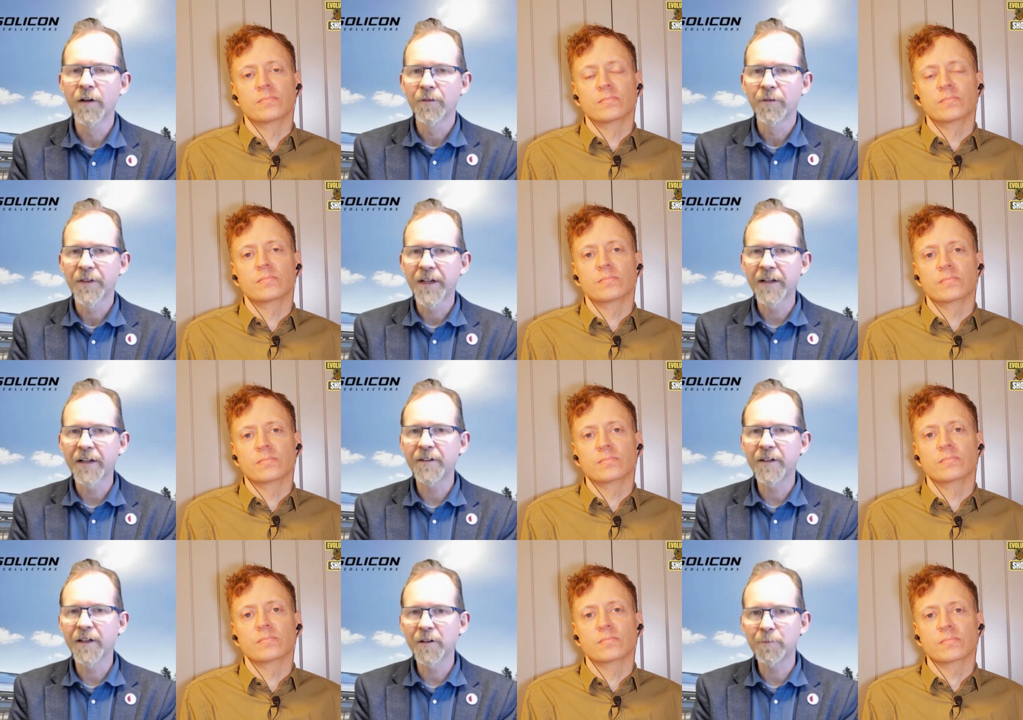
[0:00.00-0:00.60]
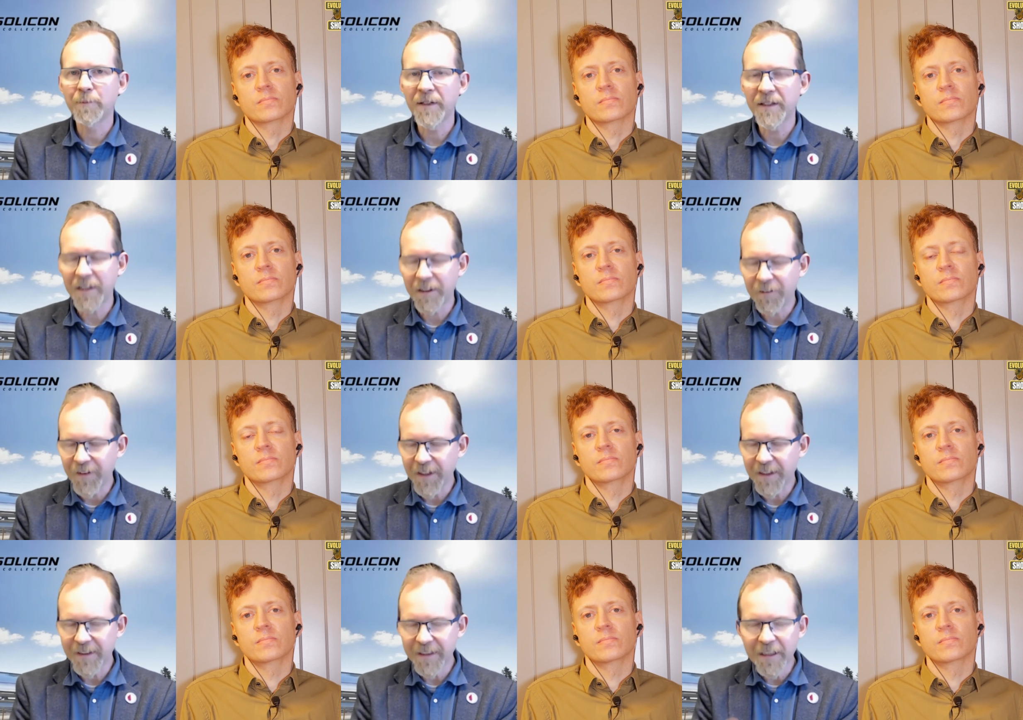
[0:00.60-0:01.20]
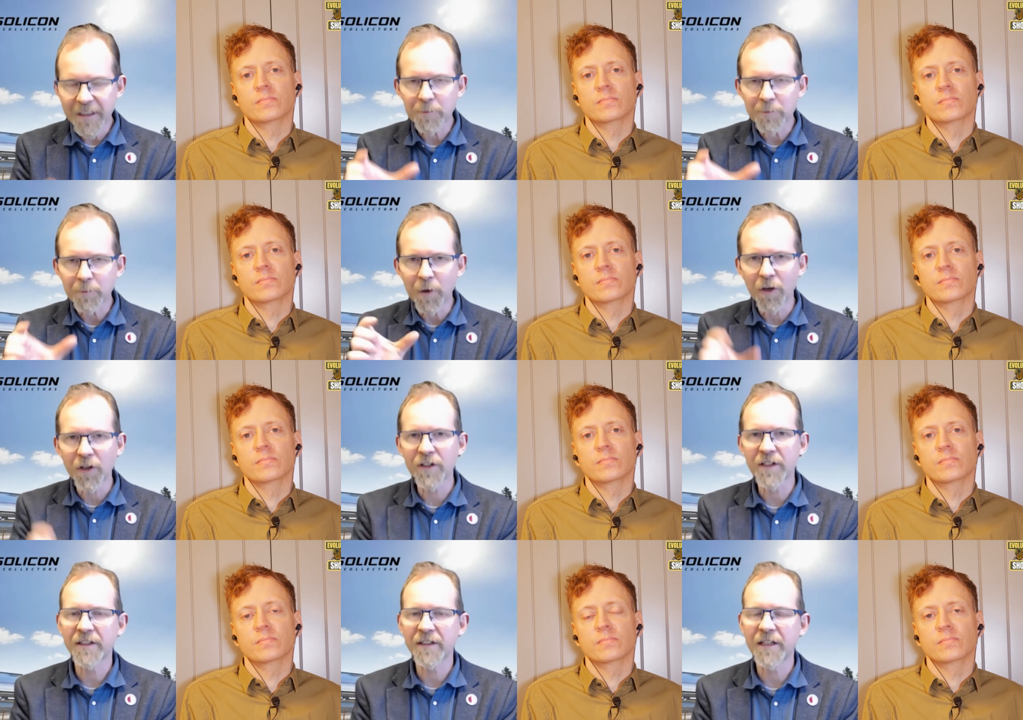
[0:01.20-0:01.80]
Speaker 1: that's a specific niche
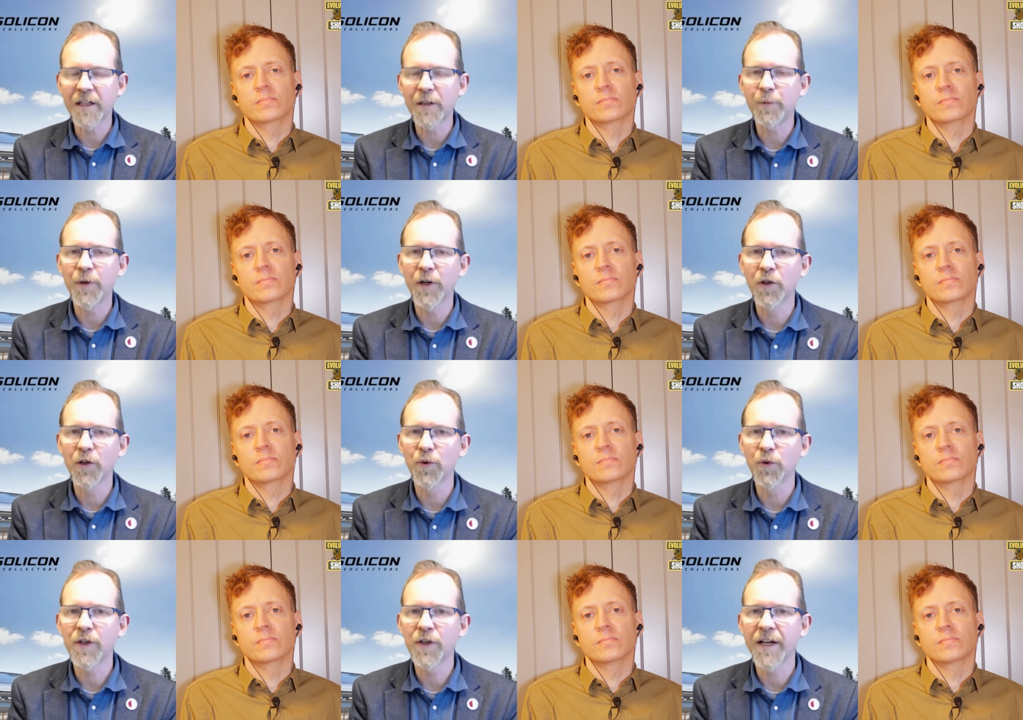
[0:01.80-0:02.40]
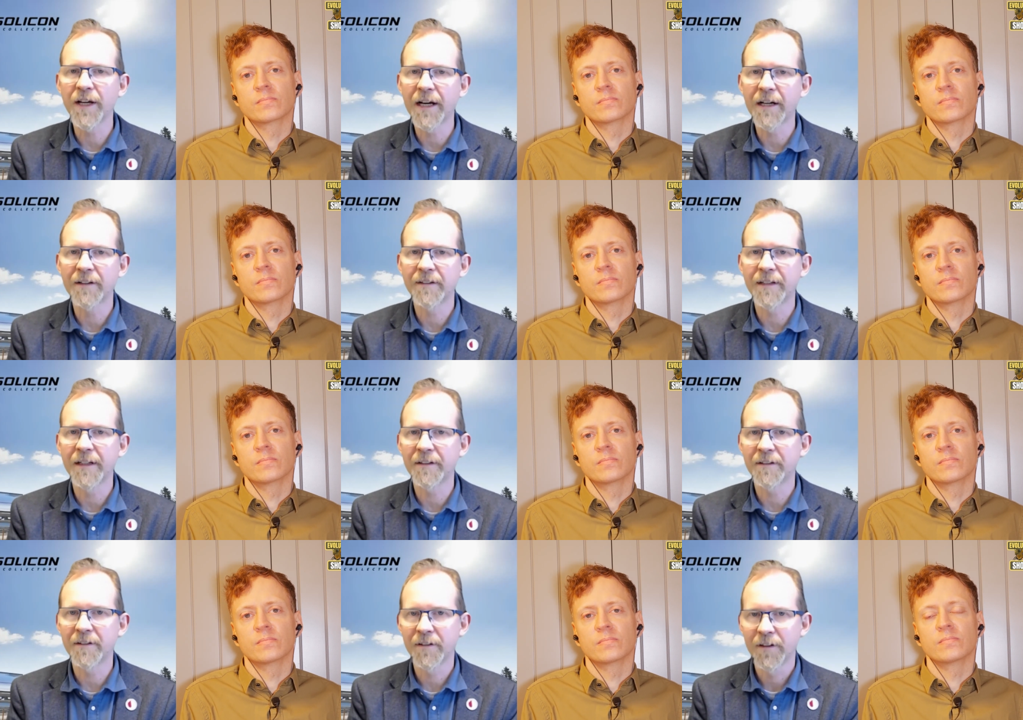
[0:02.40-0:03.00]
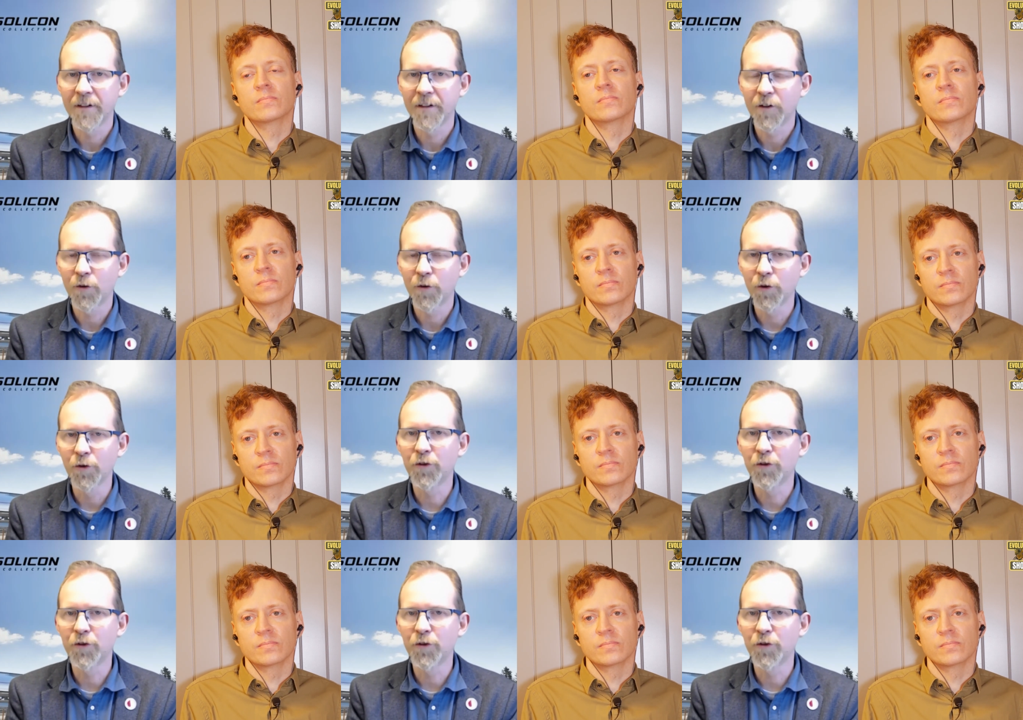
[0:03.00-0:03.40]
market that we are looking at that could